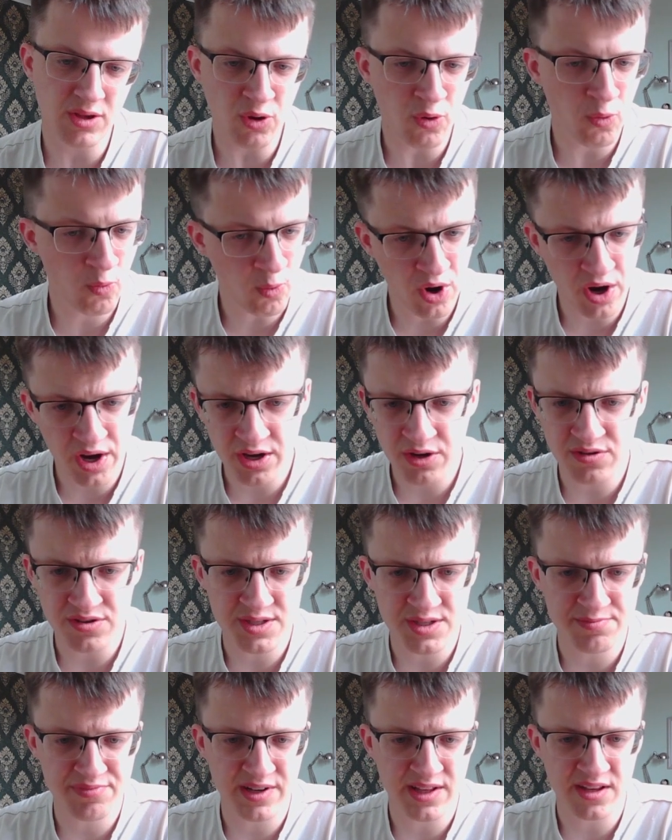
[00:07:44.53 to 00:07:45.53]
Why not
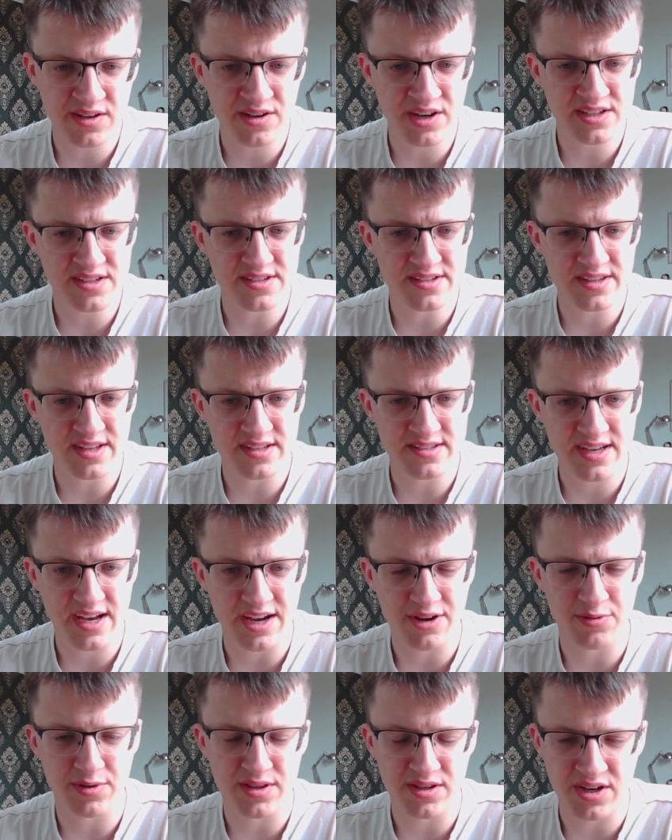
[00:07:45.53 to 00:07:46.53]
just bring the knight into the
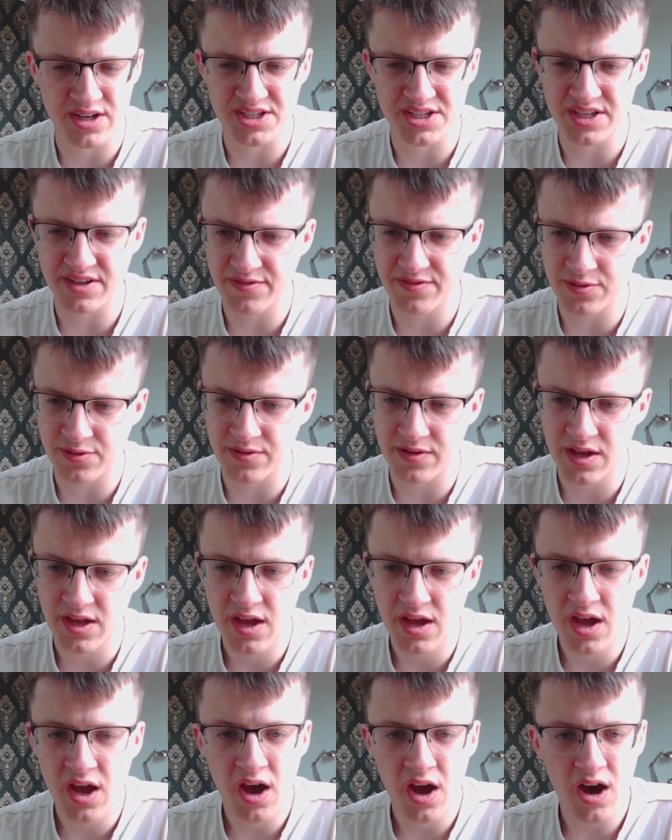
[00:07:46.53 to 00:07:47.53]
attack with knight g4?
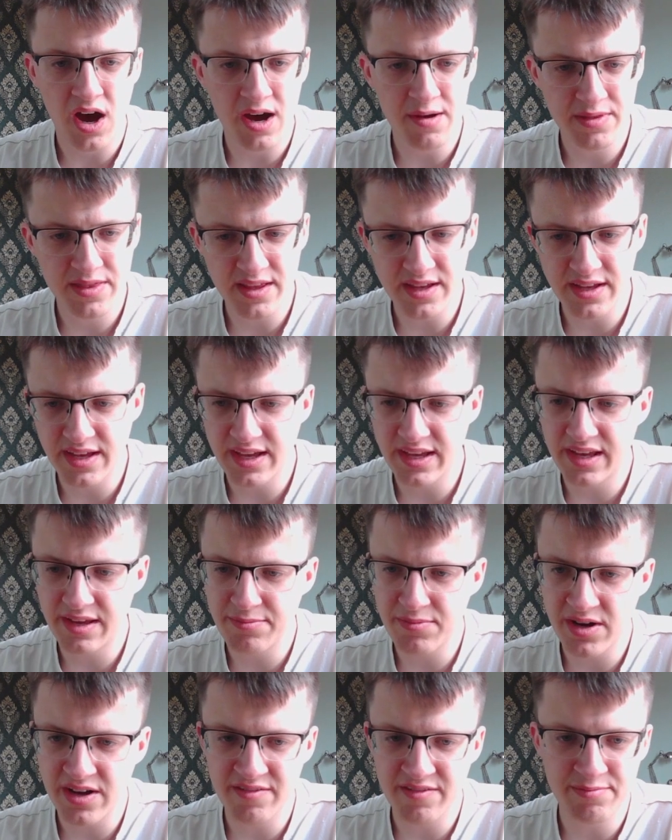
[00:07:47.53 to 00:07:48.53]
I'm thinking he
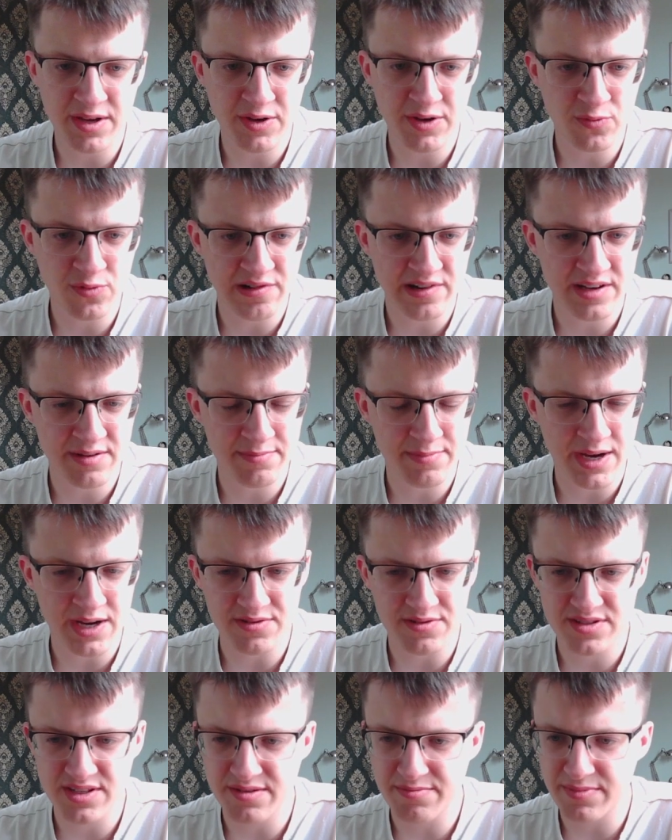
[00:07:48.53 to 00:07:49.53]
might have been worried
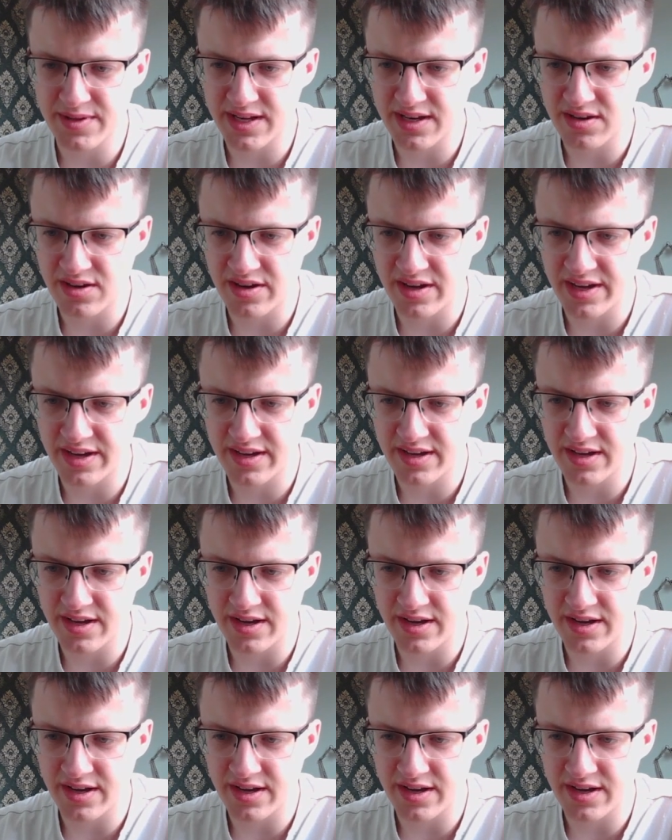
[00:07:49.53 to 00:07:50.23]
about something like,